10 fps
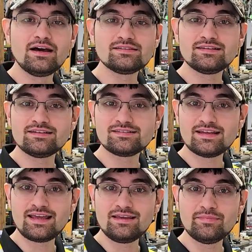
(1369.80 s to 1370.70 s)
Send us
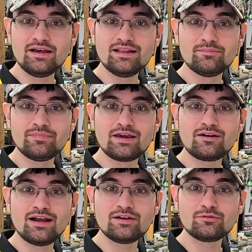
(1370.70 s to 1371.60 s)
an email at
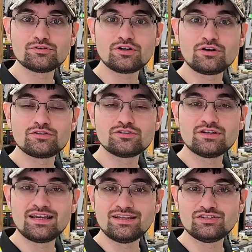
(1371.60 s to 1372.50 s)

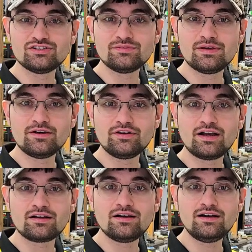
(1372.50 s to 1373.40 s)

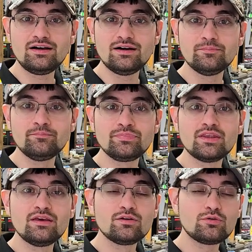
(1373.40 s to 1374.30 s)
betteroutdoorsarchery@gmail.com.
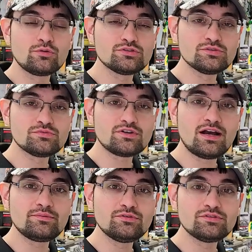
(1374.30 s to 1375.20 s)
Of course,
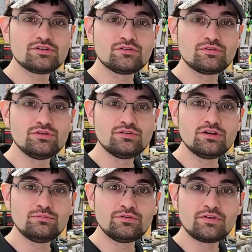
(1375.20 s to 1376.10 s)
subscribe to us here on
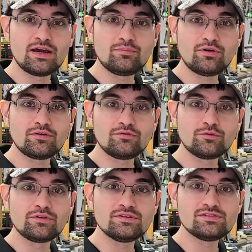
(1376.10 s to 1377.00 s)
YouTube. We've got part
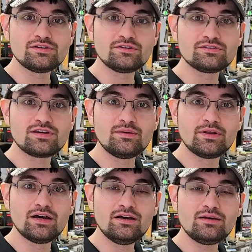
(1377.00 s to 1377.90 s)
four of this series
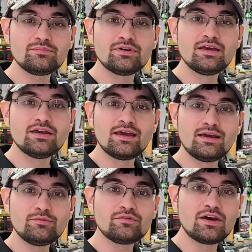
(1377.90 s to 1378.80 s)
coming up,
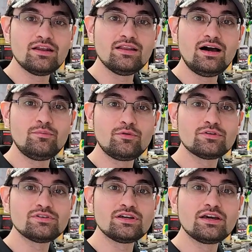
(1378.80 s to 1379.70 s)
and we've got a lot
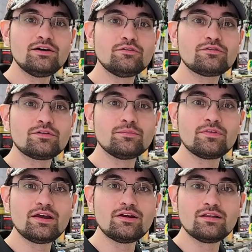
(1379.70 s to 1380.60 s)
more to go from
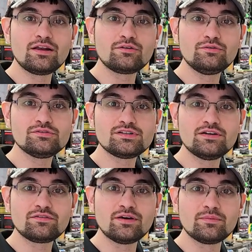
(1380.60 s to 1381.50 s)
there. A lot of cool
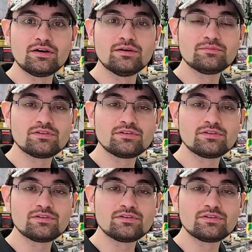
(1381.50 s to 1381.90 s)
stuff coming up.